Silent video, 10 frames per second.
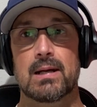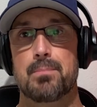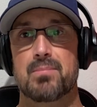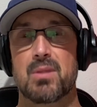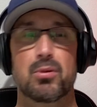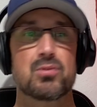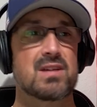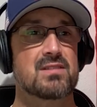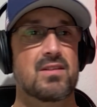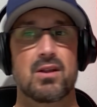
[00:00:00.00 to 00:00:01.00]
The Blue
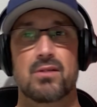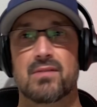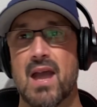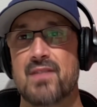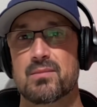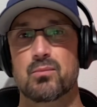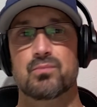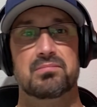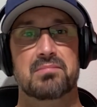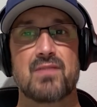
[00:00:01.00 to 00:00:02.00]
Jays, I think they
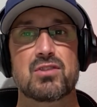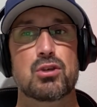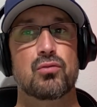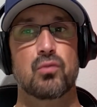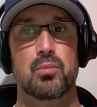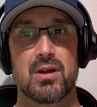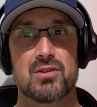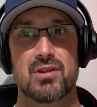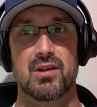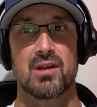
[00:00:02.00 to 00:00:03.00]
have youthful
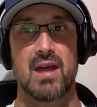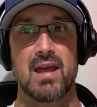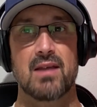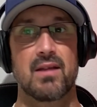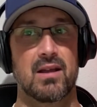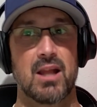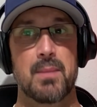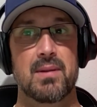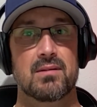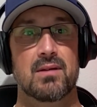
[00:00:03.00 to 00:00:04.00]
players that can hang out.
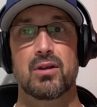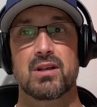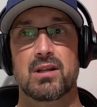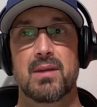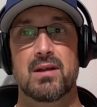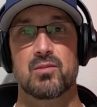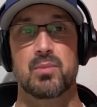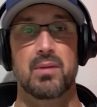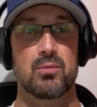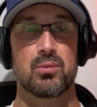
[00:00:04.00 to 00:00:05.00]
Like Ernie Clement
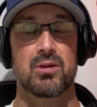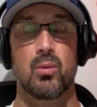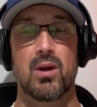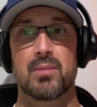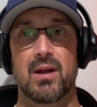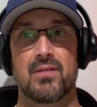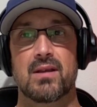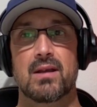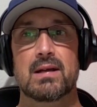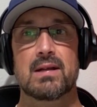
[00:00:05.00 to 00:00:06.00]
has played really well, but I
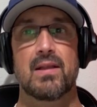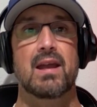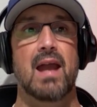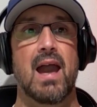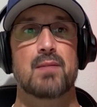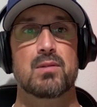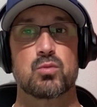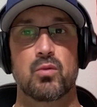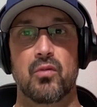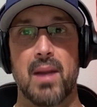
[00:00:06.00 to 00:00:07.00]
think they could add a
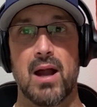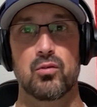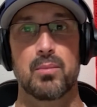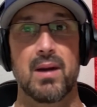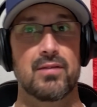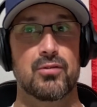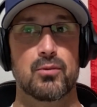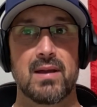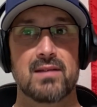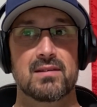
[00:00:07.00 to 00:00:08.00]
much more of a powerful bat at
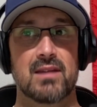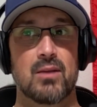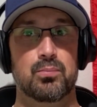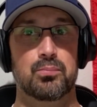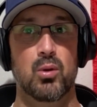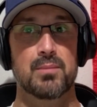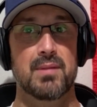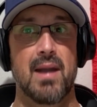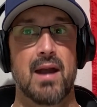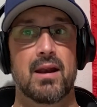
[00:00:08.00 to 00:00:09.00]
third base, and they
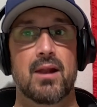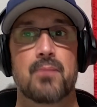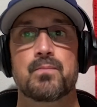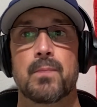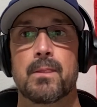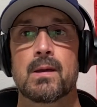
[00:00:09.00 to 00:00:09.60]
wouldn't be mad at it.